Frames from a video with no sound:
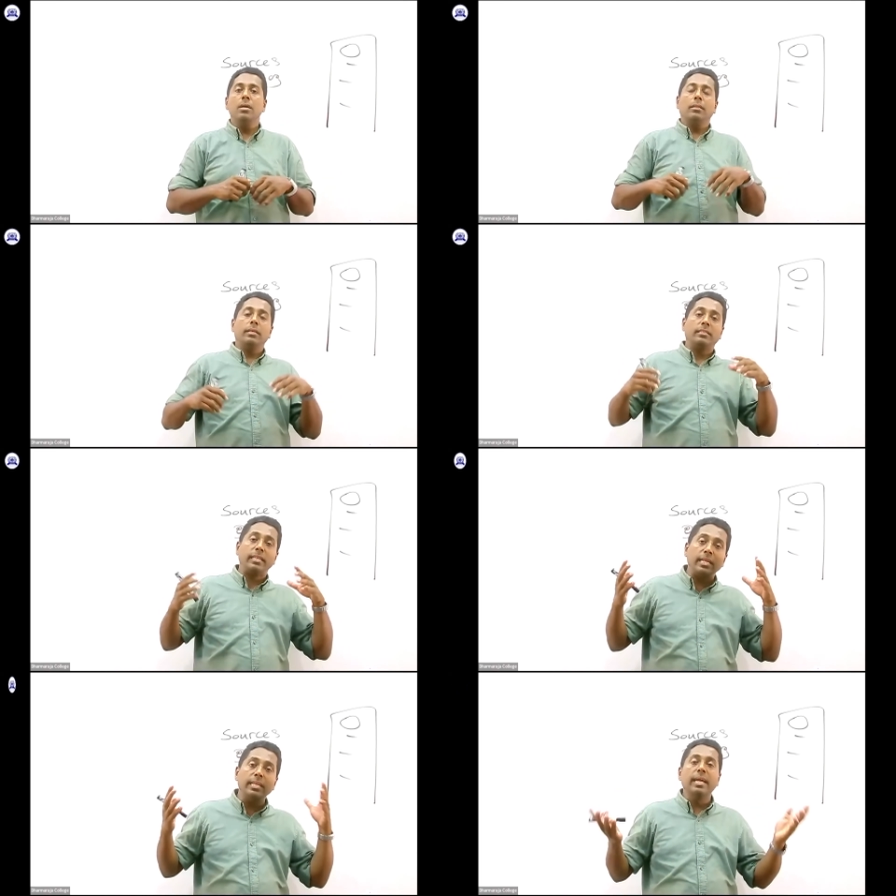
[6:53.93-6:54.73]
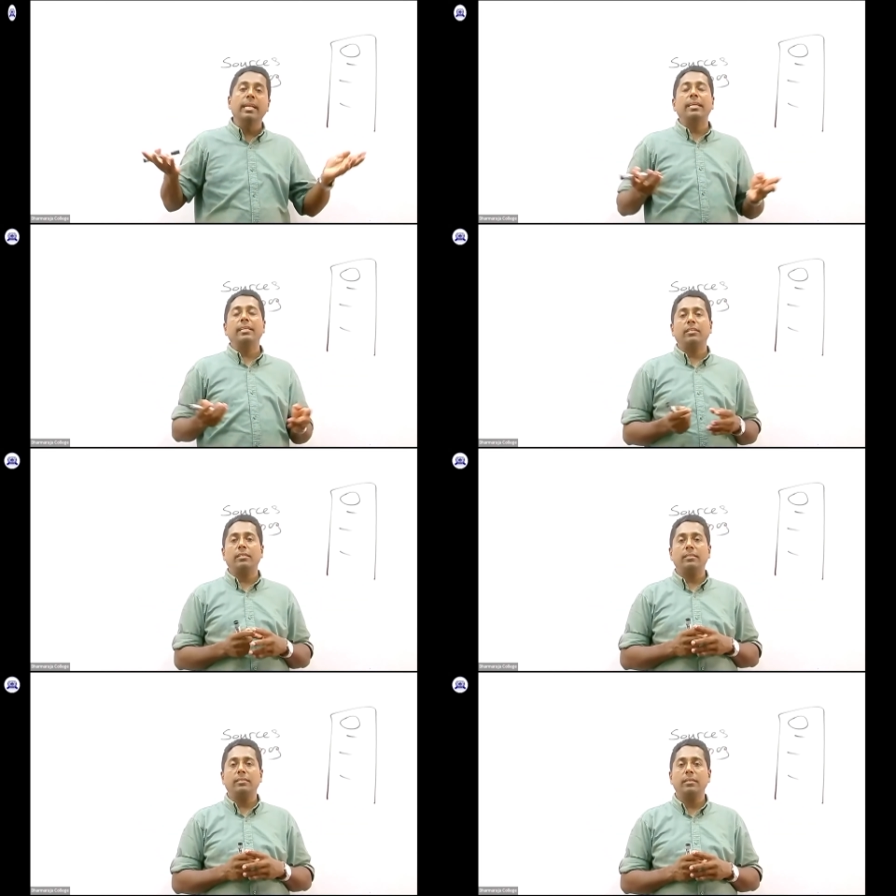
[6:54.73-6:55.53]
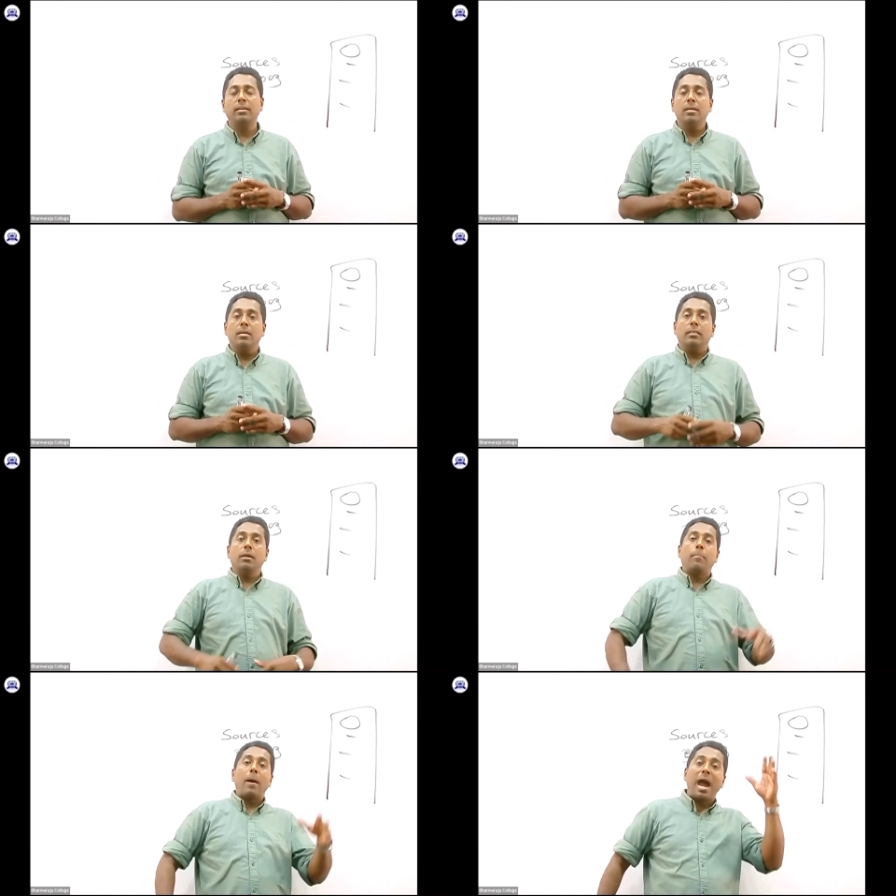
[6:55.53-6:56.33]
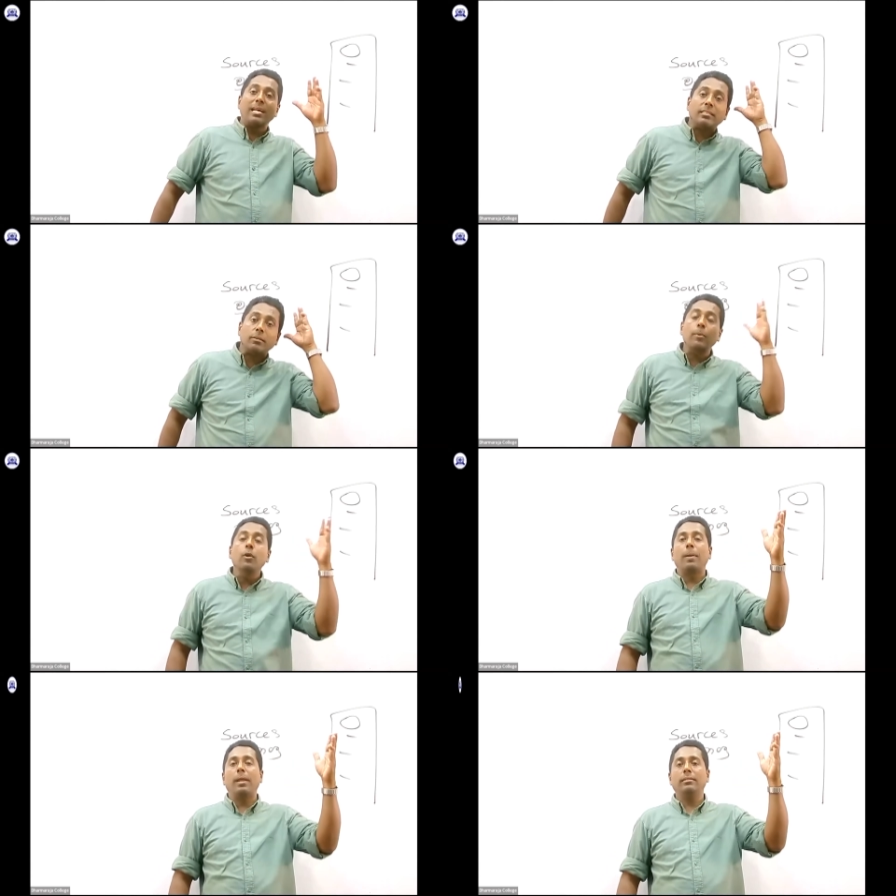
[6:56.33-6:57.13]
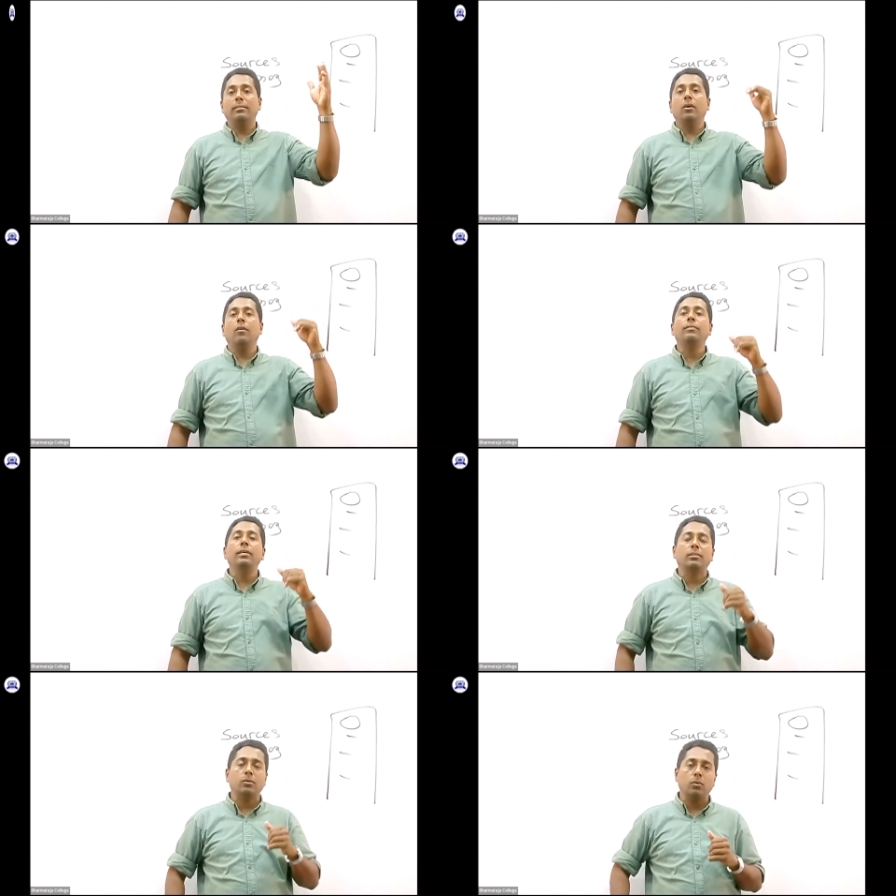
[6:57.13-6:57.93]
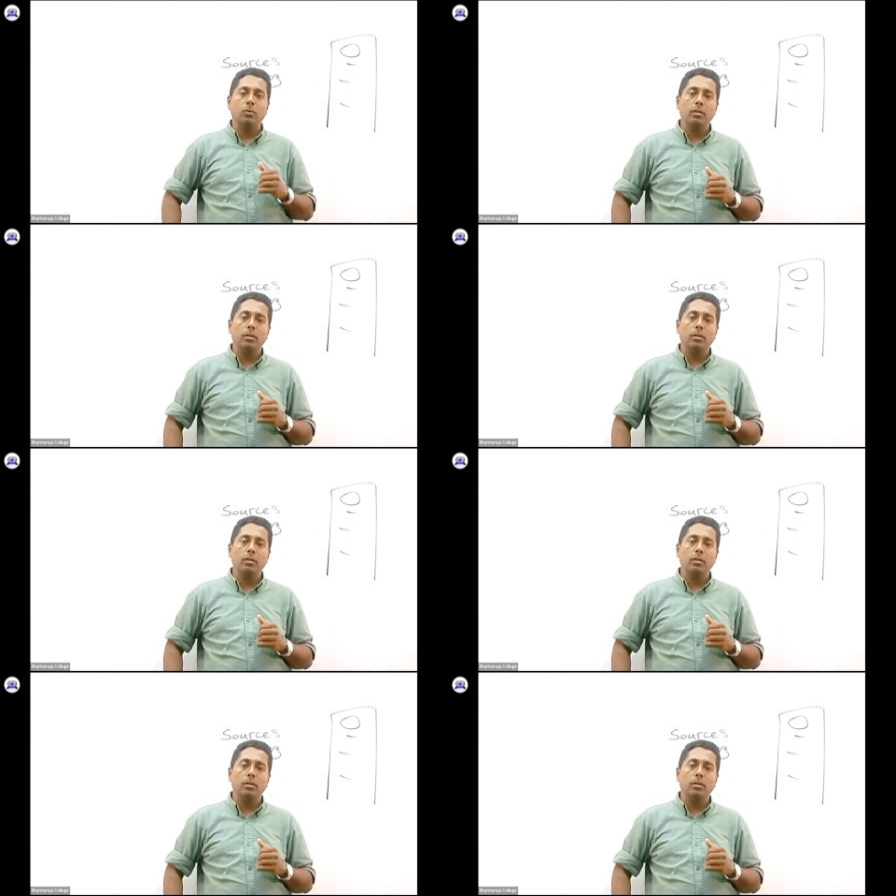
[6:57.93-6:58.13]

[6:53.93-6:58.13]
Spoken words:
The senior teachers, the past pupils of the school.